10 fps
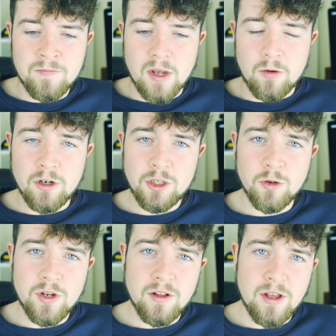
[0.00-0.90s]
I'm going to
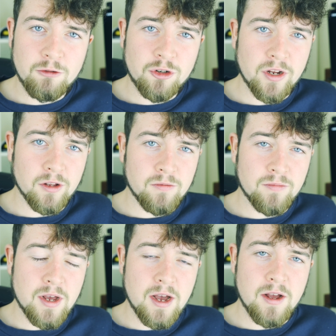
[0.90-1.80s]
show you a little trailer
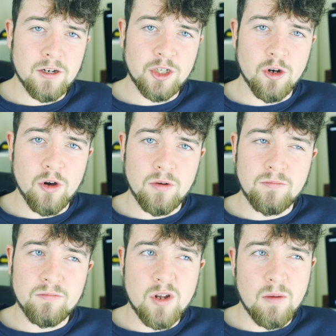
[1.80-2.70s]
that I shot
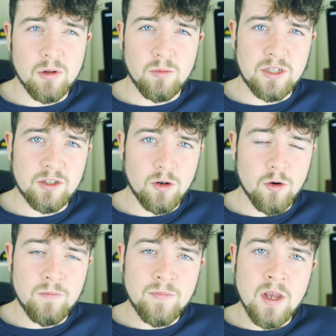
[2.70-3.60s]
a couple of weeks ago